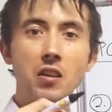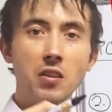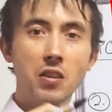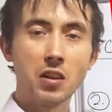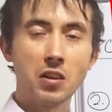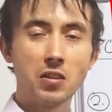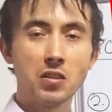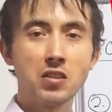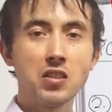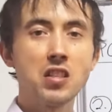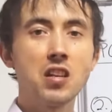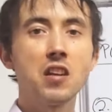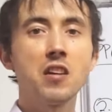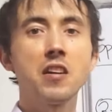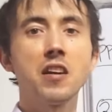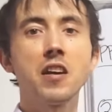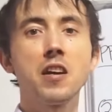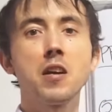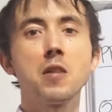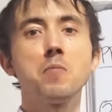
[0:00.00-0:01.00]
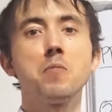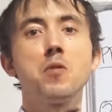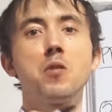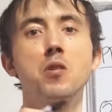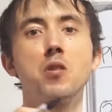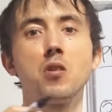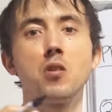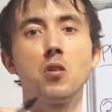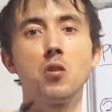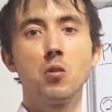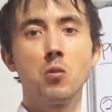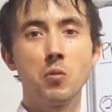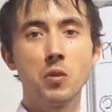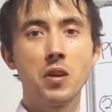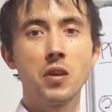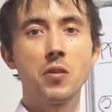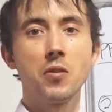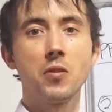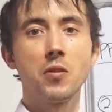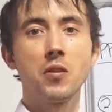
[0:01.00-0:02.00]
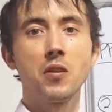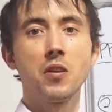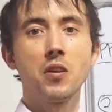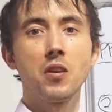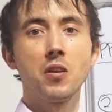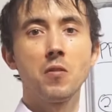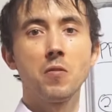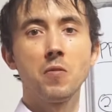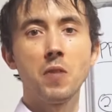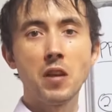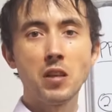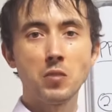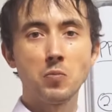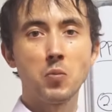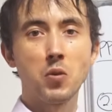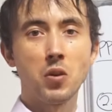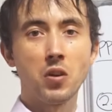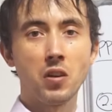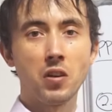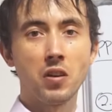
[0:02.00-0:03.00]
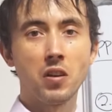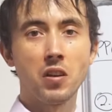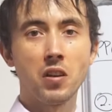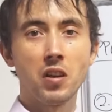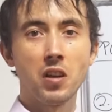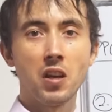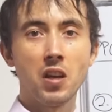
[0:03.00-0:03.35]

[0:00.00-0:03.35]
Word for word: their C R M with Facebook